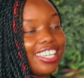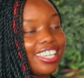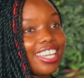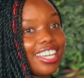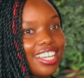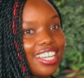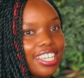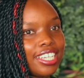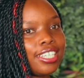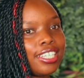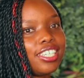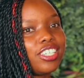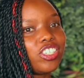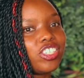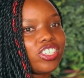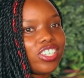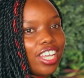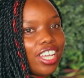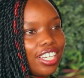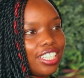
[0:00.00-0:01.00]
Yeah,
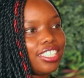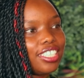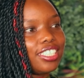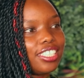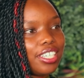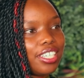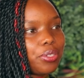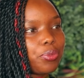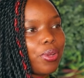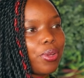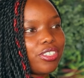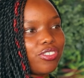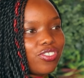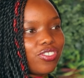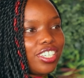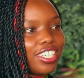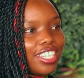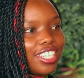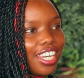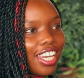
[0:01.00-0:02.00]
initially it was
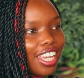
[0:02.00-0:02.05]
really